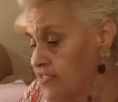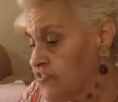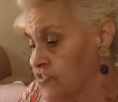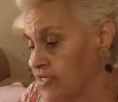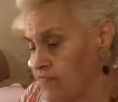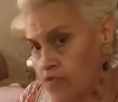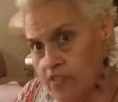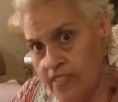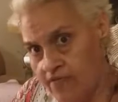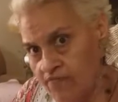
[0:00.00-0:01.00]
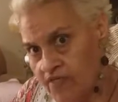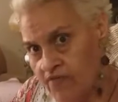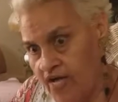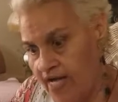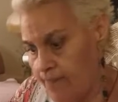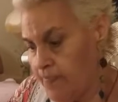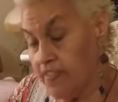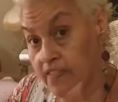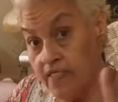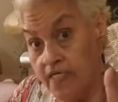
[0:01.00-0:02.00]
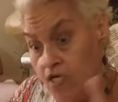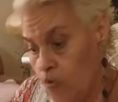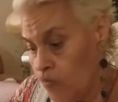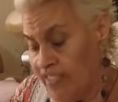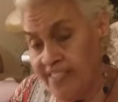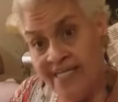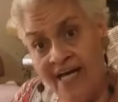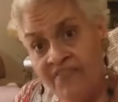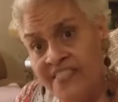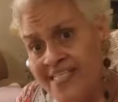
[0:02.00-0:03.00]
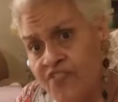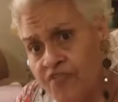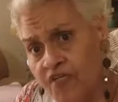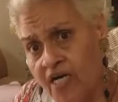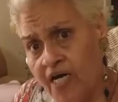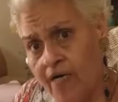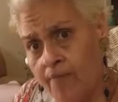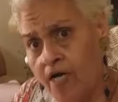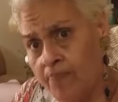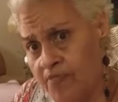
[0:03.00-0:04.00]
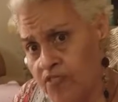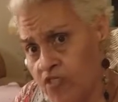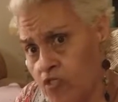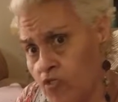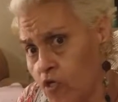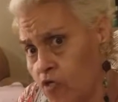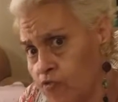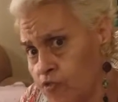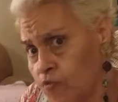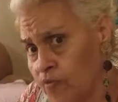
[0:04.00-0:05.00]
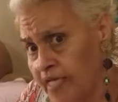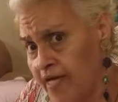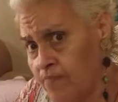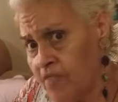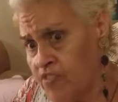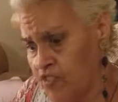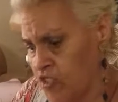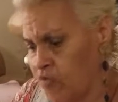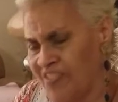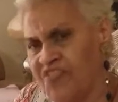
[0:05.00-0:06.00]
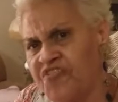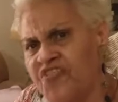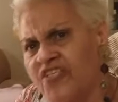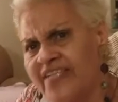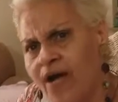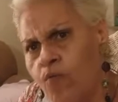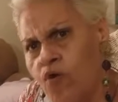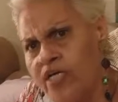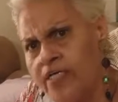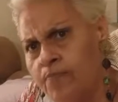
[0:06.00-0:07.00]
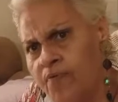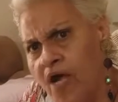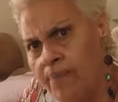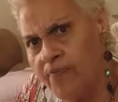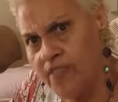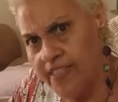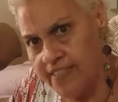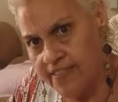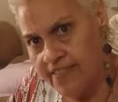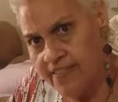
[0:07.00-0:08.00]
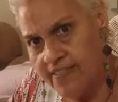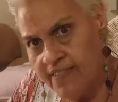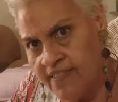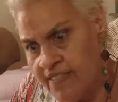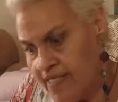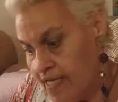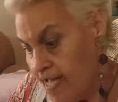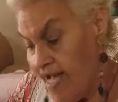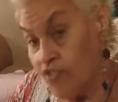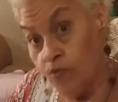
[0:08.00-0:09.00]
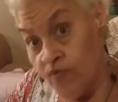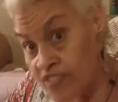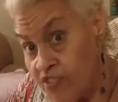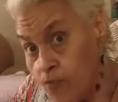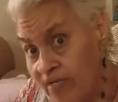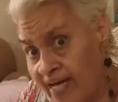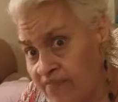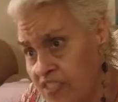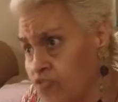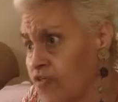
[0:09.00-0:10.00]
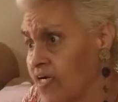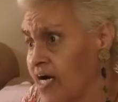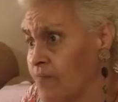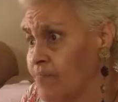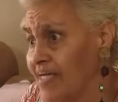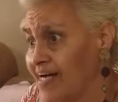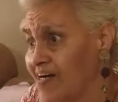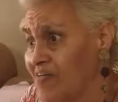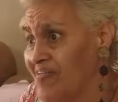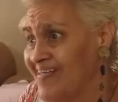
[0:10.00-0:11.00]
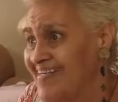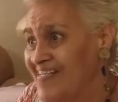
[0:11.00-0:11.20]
It's never happened. We didn't have an intercom up until 2.5 months ago, and it's still not working properly. And the reason we have an intercom now